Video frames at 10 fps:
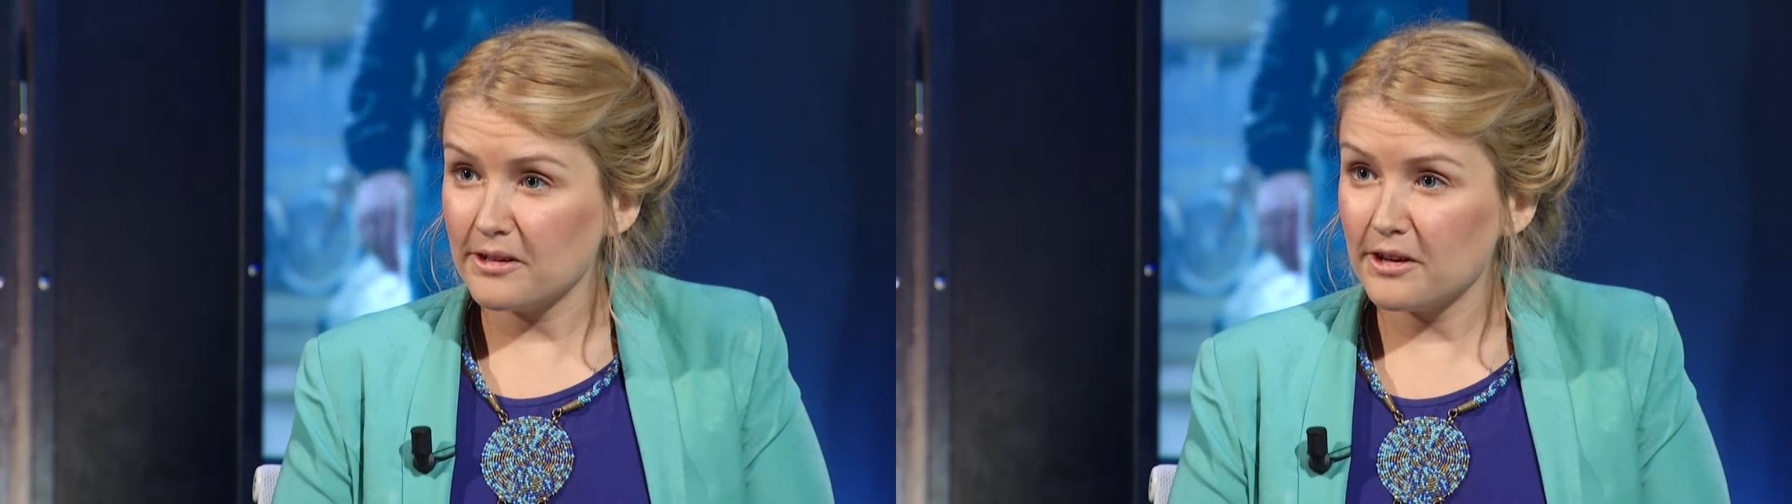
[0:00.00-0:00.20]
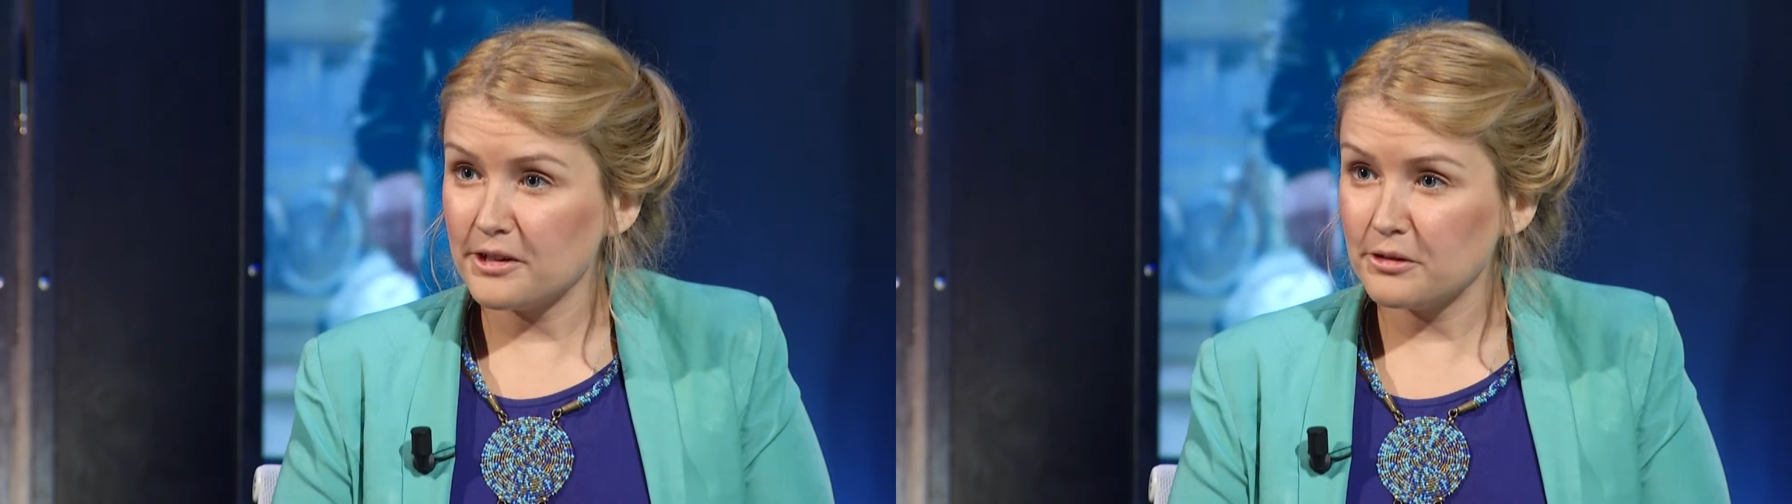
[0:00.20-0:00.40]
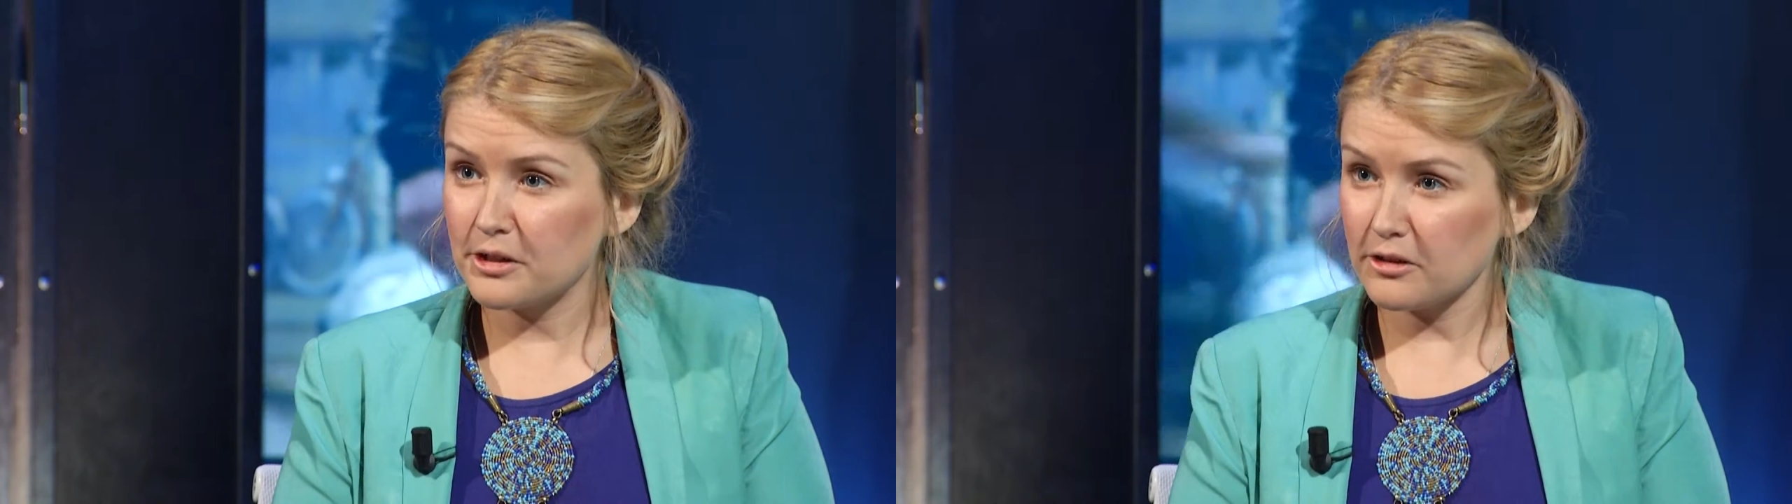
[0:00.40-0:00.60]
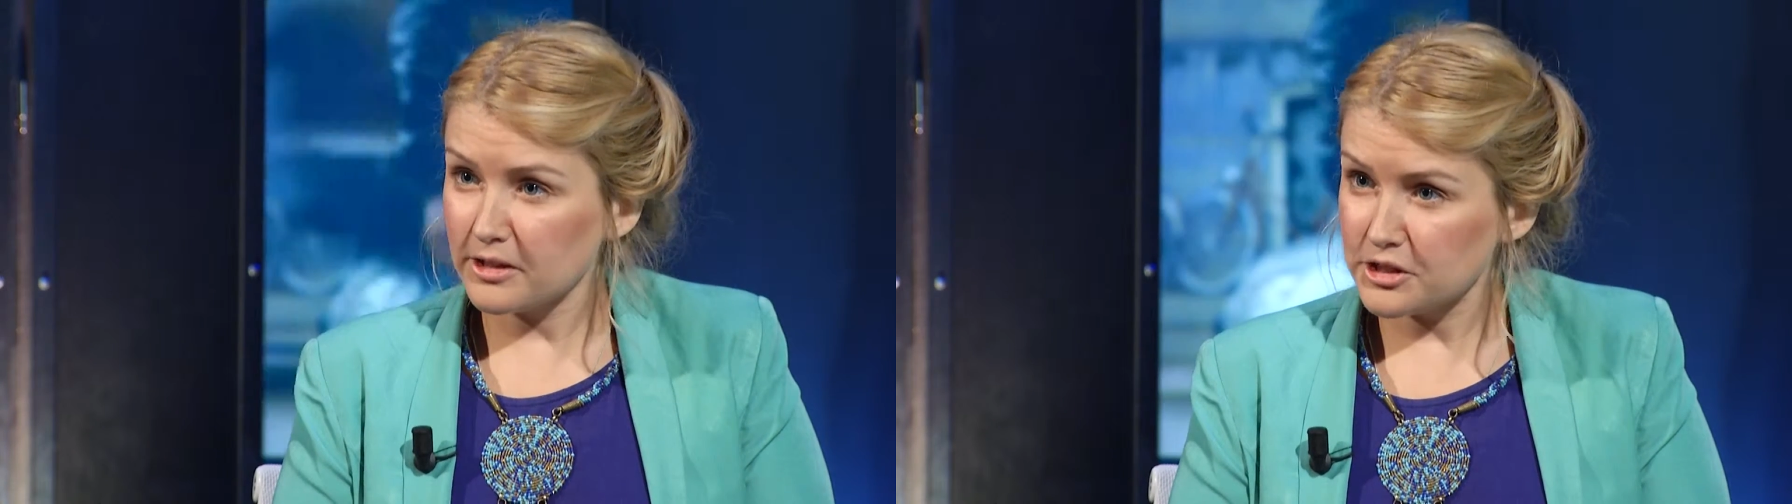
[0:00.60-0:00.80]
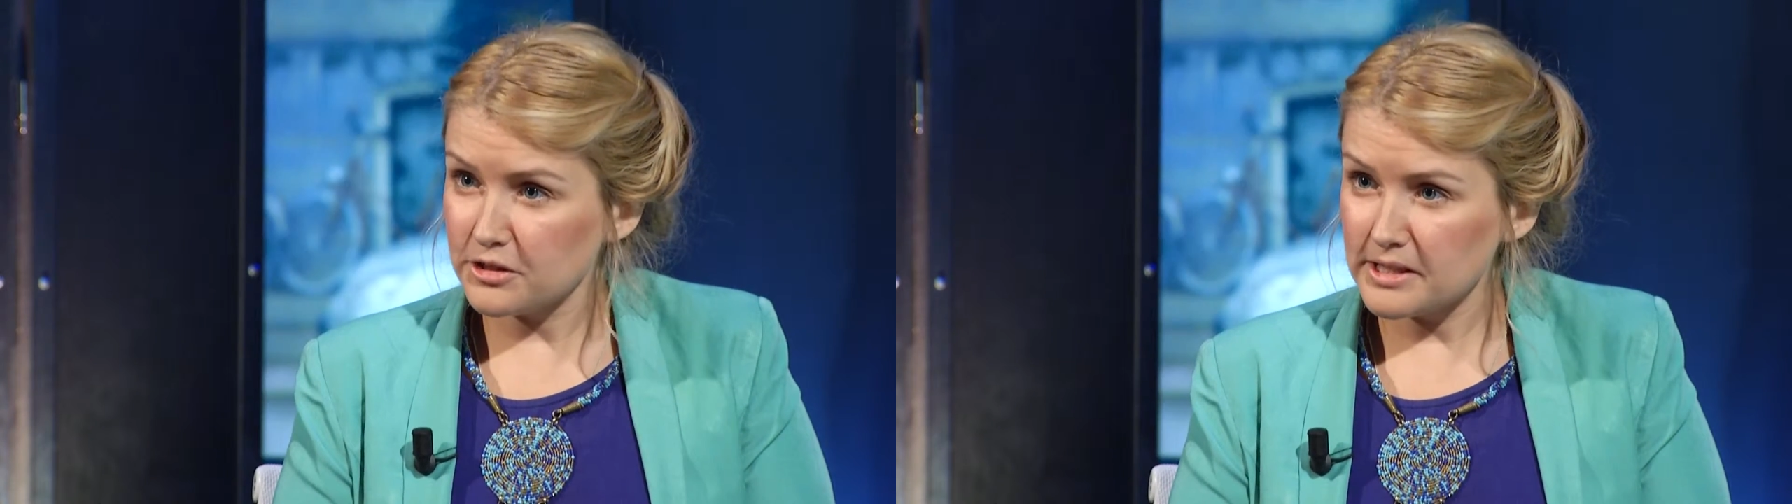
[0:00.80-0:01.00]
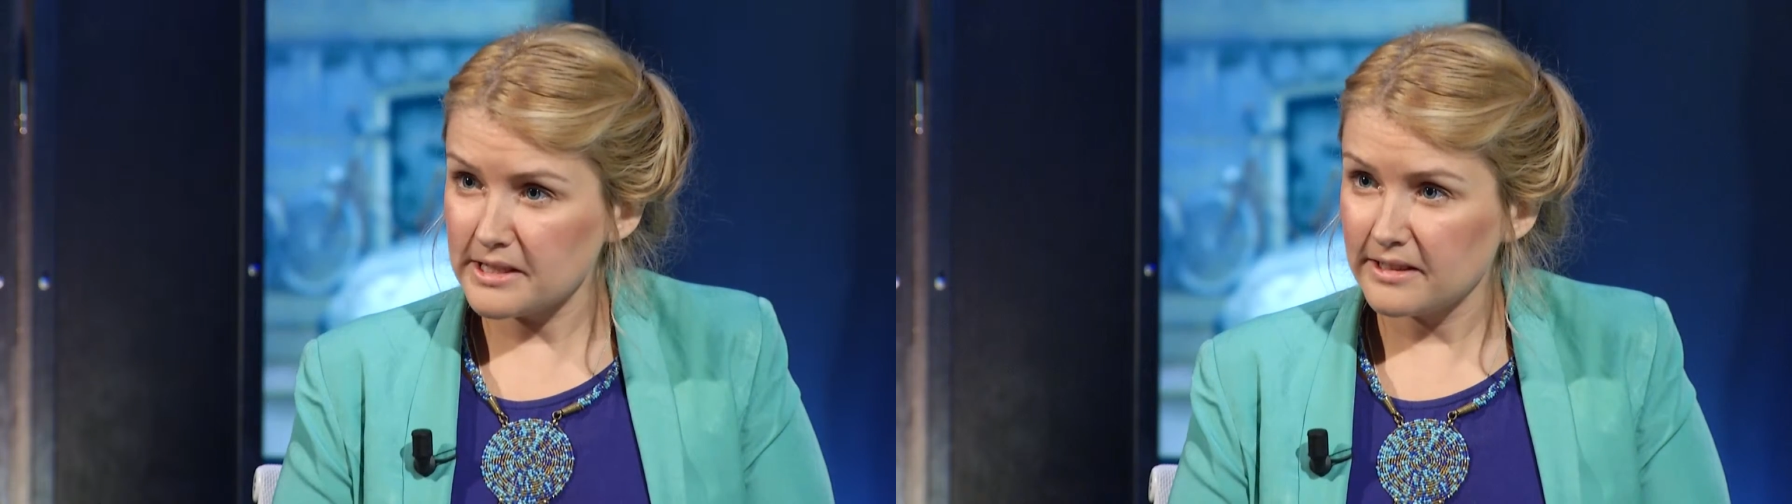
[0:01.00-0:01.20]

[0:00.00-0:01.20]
on nuclear issues?